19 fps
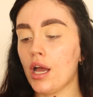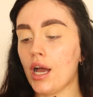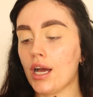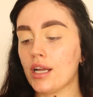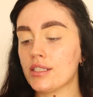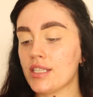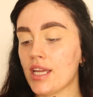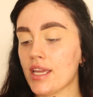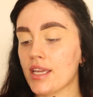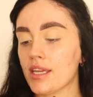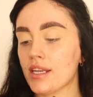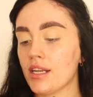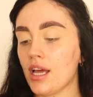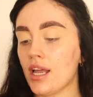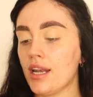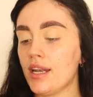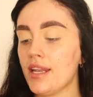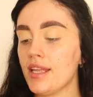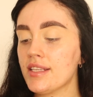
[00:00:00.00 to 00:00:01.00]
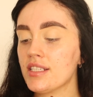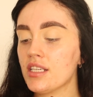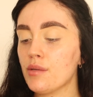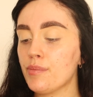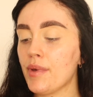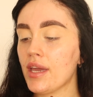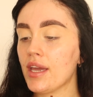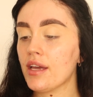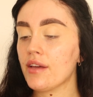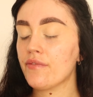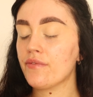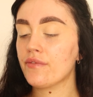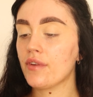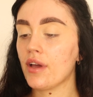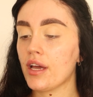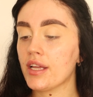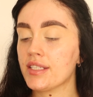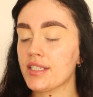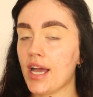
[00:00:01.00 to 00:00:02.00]
I'm taking a little bit at
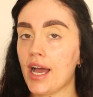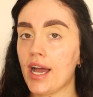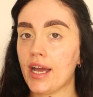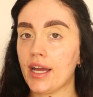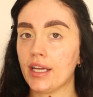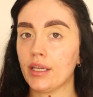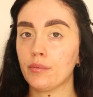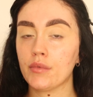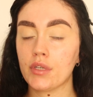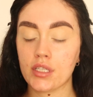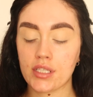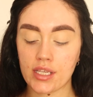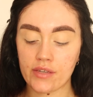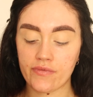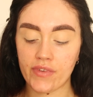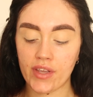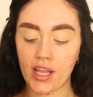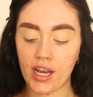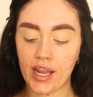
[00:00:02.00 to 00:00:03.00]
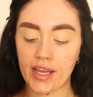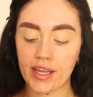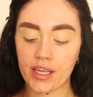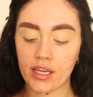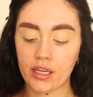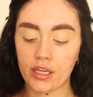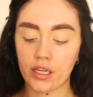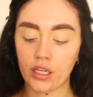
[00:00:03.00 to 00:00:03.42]
a time because I feel like